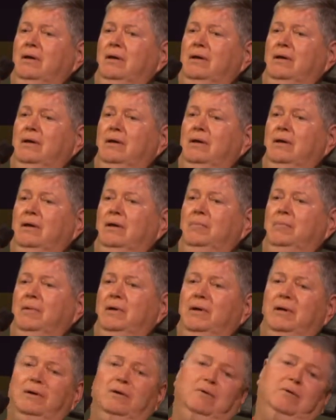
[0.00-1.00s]
And I let my
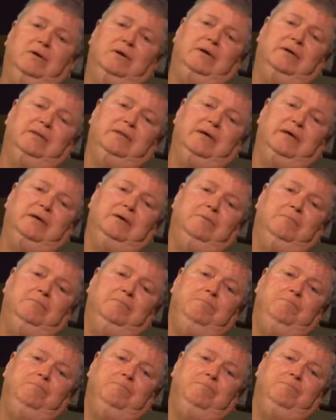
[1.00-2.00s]
head go like that.
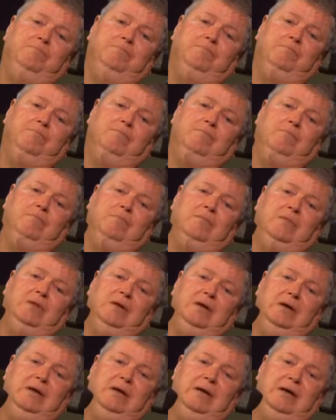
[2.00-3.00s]

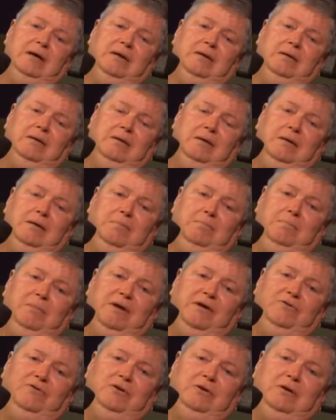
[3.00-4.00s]
And I had
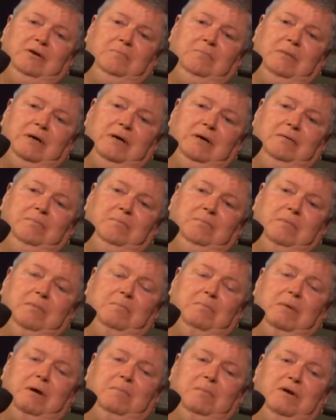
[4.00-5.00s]
basically my
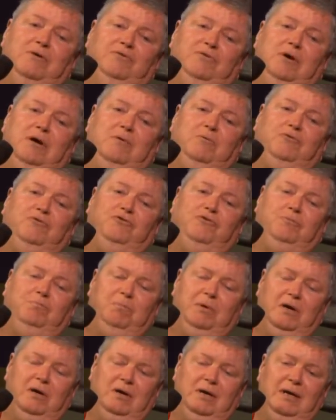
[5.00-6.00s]
muscle, I was
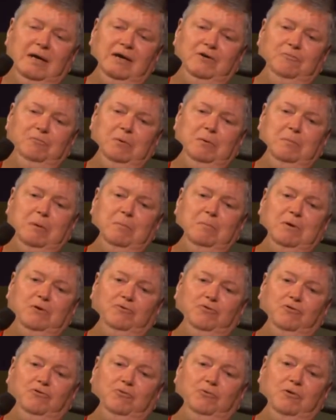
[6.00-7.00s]
paralyzed, but my
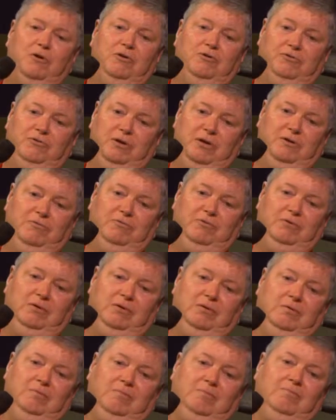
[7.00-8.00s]
muscles were all stiff.
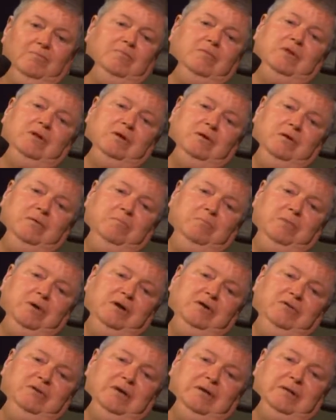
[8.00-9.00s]
But
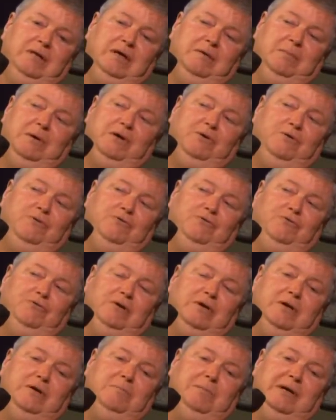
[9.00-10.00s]
I was like that, but I couldn't
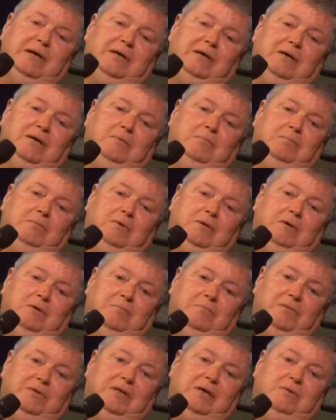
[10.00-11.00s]
straighten it back up.
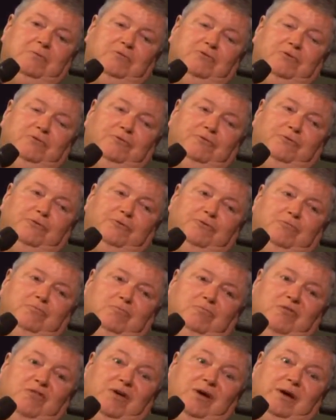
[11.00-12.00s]
But that was the first
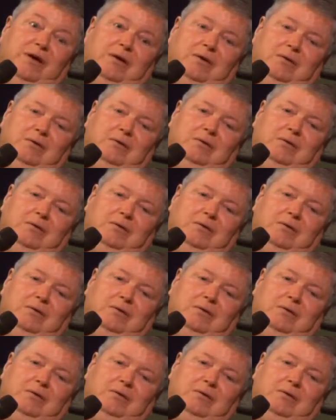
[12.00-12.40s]
thing.